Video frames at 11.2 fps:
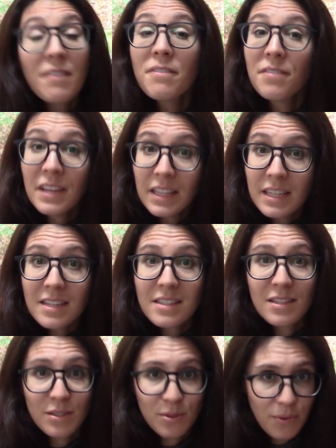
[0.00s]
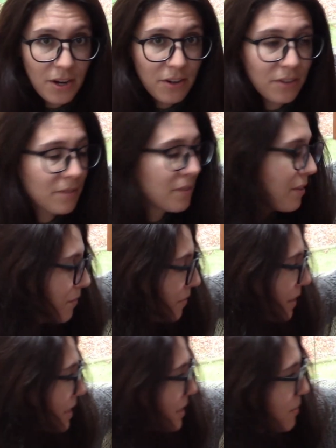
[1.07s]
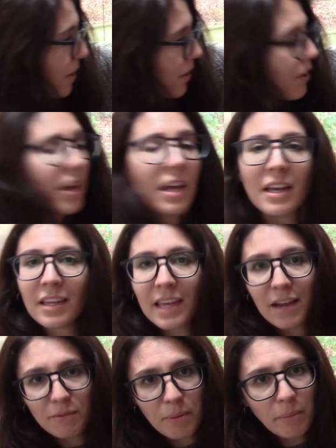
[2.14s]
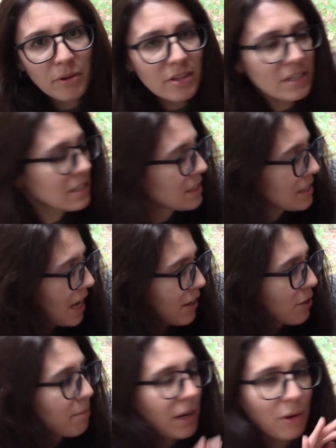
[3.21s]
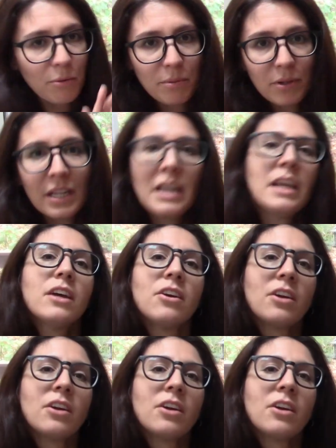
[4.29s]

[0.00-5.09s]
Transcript: Felix sweater. Can't remember the designer, but I will put it here,